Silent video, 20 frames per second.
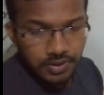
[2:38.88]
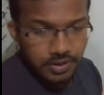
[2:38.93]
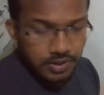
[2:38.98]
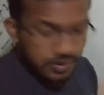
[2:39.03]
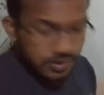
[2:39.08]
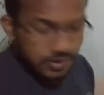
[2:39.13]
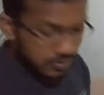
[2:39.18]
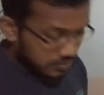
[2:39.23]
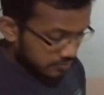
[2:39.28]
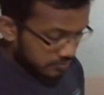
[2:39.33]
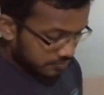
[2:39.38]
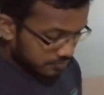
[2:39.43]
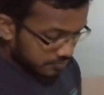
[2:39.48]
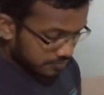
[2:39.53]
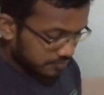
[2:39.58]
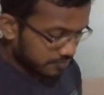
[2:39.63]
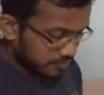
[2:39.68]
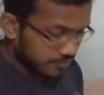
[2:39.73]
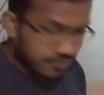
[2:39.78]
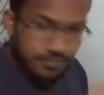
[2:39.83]

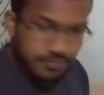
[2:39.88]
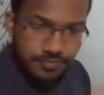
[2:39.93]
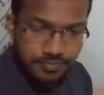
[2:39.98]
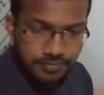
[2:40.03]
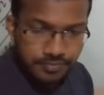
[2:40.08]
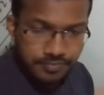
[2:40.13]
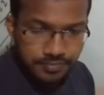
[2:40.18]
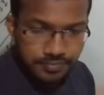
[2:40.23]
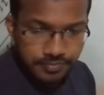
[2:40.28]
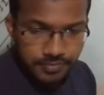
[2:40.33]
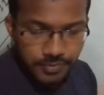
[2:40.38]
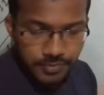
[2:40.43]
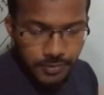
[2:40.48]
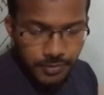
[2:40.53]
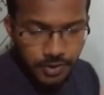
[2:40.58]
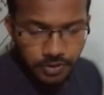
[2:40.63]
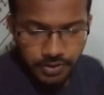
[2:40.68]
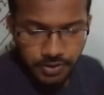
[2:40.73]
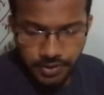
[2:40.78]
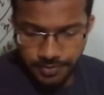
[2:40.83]
Um,
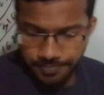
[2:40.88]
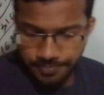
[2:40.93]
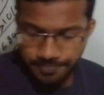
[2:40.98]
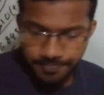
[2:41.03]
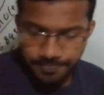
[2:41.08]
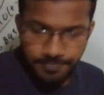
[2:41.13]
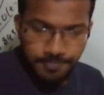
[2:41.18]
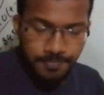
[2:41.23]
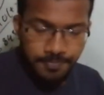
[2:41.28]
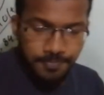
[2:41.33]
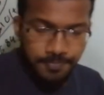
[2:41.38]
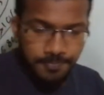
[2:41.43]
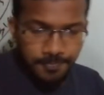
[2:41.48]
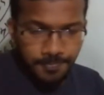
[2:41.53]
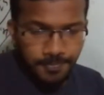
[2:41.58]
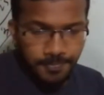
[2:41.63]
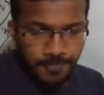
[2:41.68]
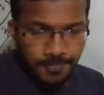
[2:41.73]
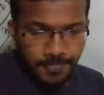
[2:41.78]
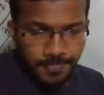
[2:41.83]
okay,
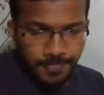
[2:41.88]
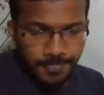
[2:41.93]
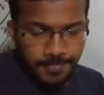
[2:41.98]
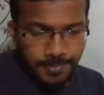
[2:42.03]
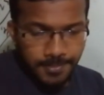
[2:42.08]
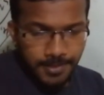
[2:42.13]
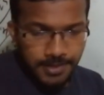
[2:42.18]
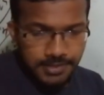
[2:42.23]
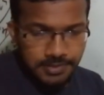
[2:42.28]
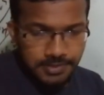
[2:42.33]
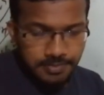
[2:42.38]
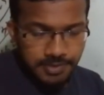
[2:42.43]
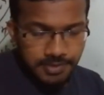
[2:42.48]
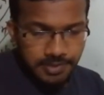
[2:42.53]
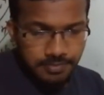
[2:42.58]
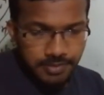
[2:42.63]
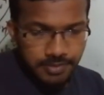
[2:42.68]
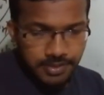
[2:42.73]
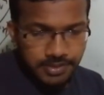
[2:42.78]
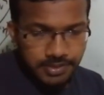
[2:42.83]
let's put
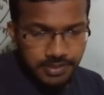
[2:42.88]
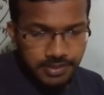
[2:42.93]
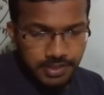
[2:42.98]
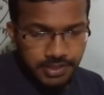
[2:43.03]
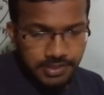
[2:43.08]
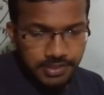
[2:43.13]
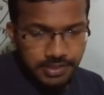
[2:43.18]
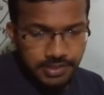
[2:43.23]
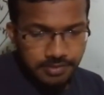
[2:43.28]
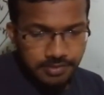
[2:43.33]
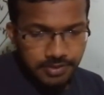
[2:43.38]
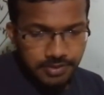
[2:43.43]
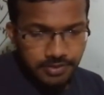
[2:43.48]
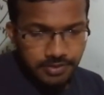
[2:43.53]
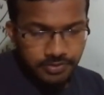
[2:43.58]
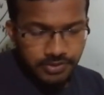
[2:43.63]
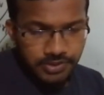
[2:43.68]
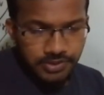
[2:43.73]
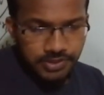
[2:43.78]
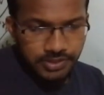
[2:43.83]
what's a legitimate
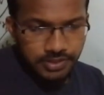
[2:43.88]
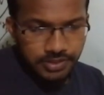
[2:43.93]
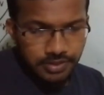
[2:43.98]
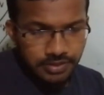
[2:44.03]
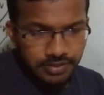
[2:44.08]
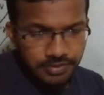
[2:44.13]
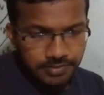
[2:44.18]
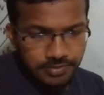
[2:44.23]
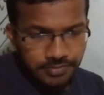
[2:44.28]
question.